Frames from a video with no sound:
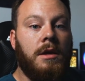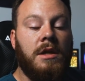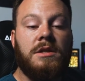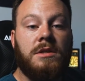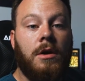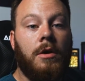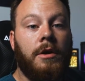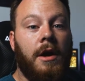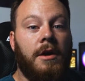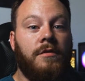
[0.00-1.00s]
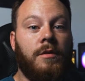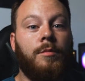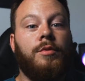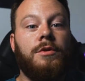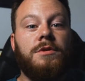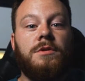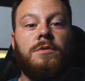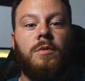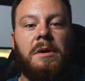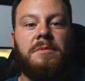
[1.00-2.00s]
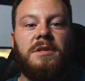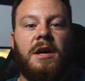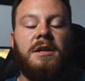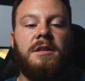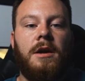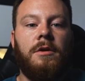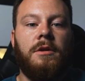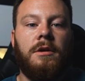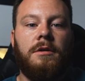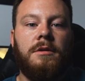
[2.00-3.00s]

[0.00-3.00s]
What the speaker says: install guide from Prinsu's website down in the